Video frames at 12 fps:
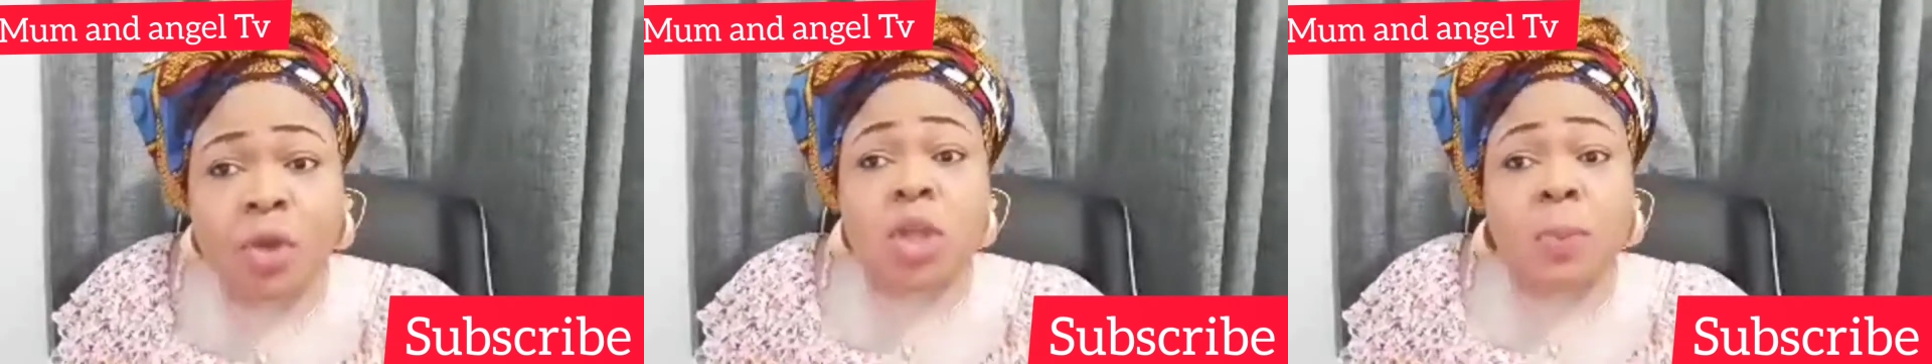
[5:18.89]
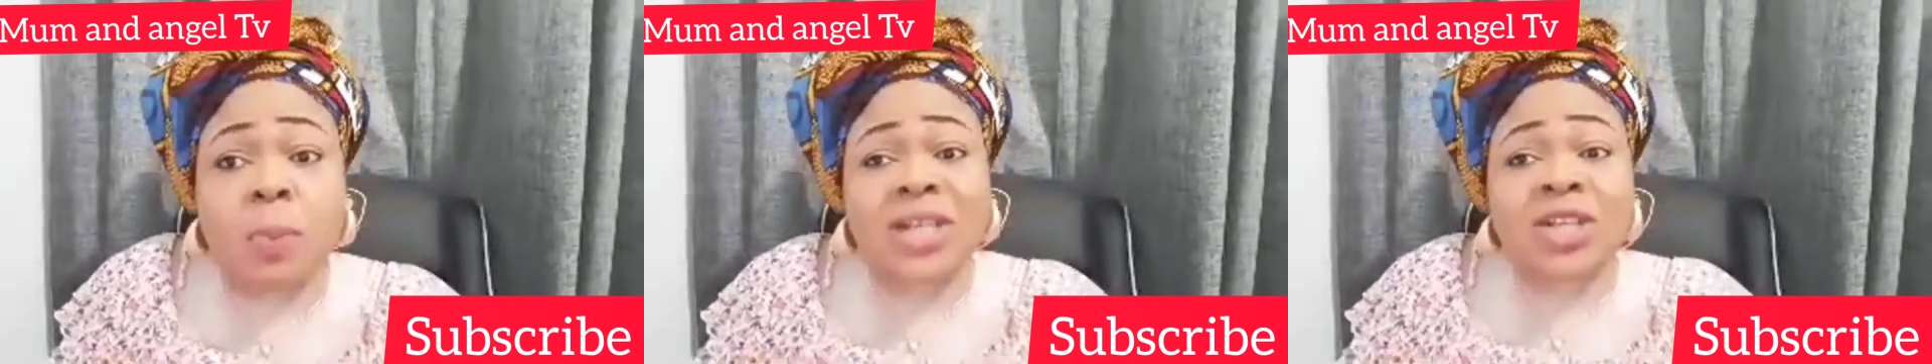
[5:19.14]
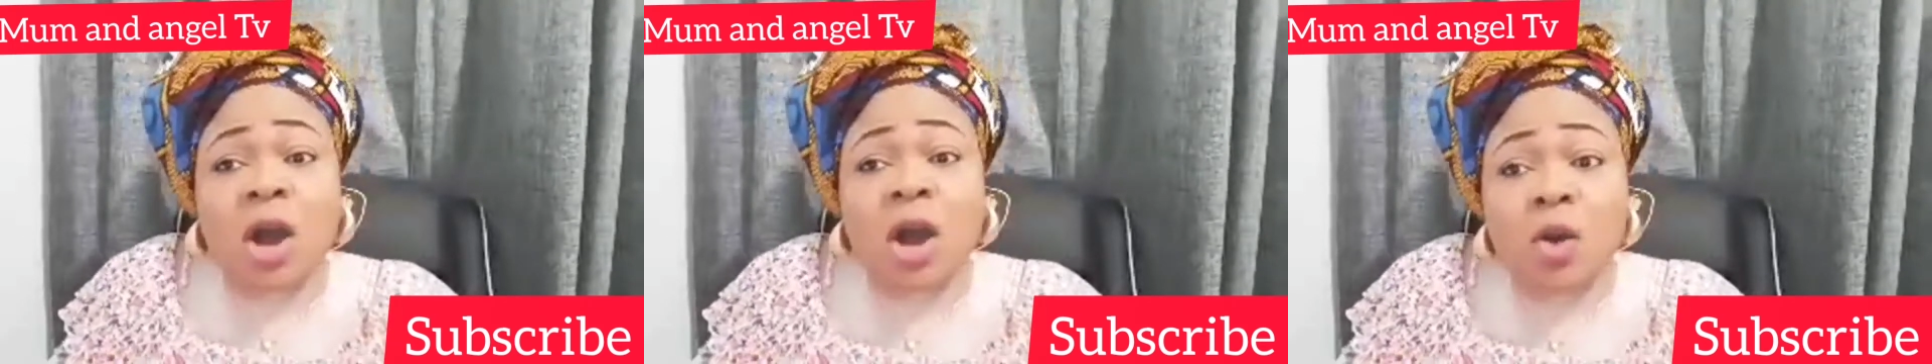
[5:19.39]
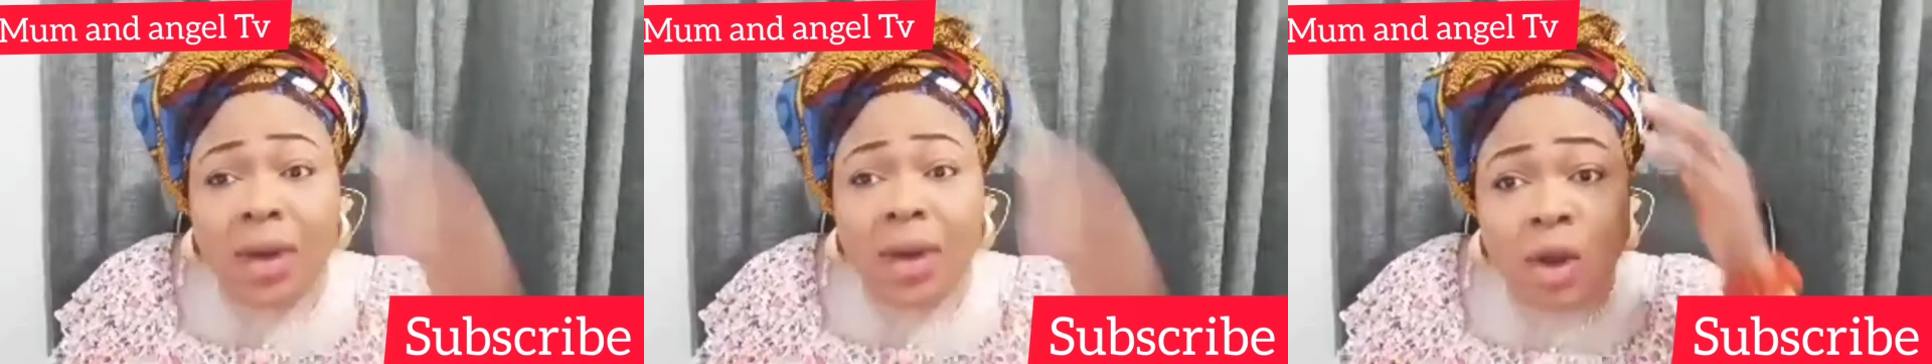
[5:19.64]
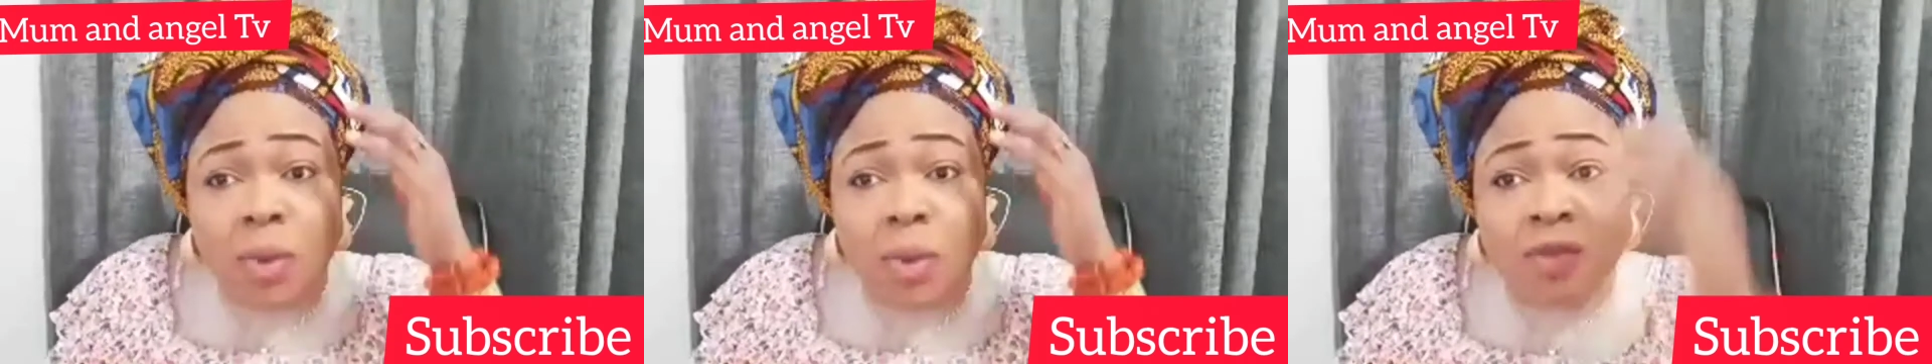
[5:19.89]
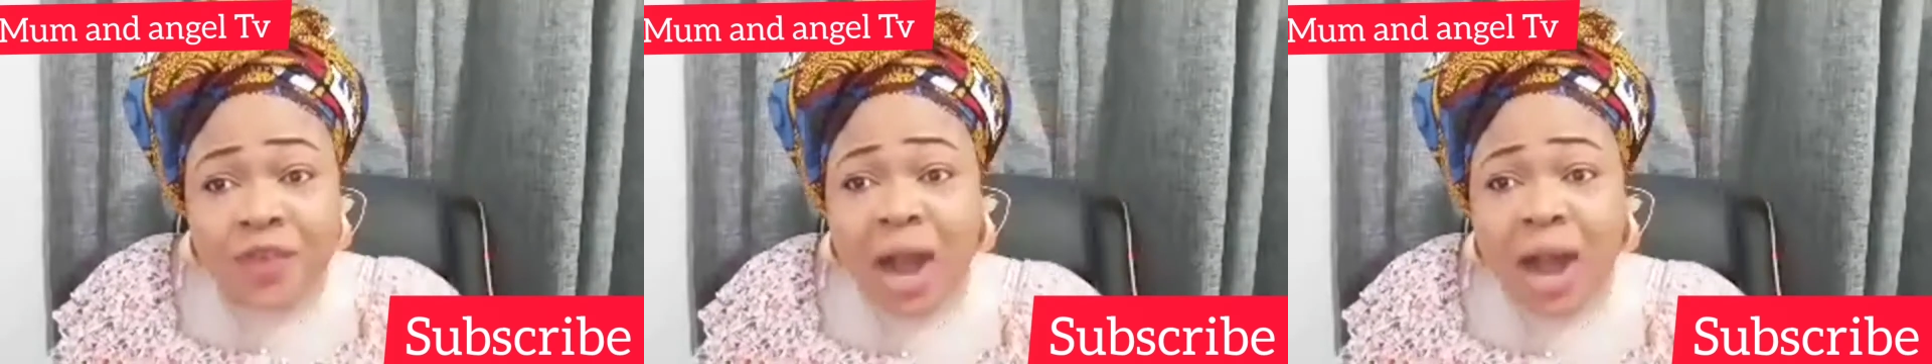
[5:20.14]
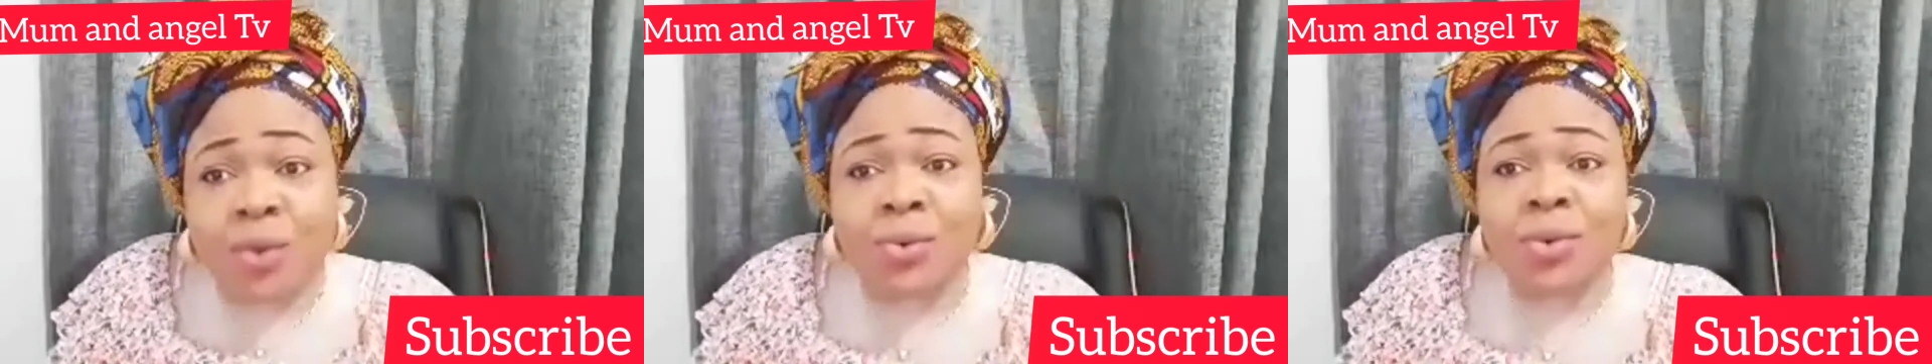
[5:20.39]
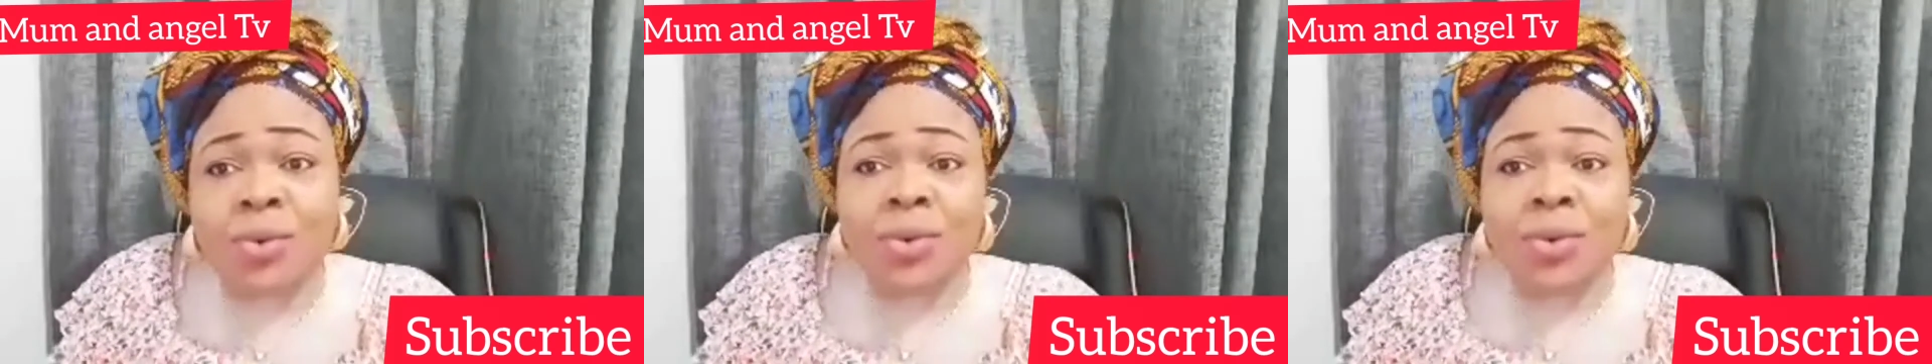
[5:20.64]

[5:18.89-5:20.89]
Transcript: surprised. I'll go and over Vow.